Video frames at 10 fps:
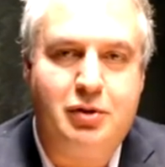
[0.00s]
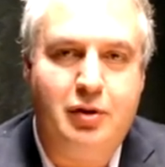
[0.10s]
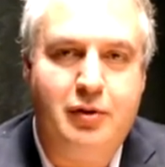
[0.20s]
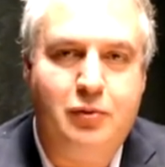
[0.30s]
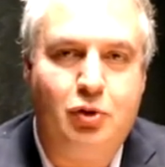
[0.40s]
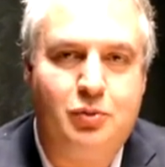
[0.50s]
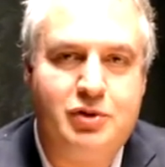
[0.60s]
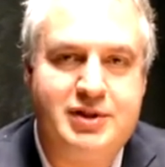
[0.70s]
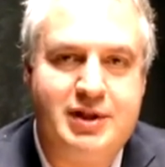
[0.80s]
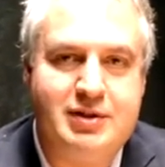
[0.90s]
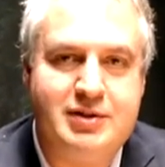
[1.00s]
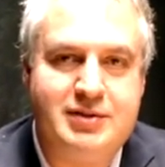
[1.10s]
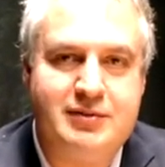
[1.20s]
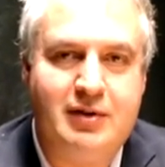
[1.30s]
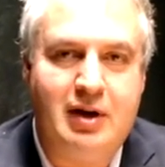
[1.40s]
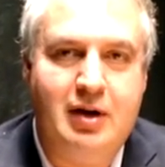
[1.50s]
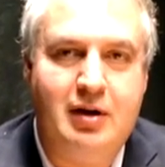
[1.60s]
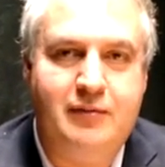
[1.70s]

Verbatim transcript: of Corporate Sales uh,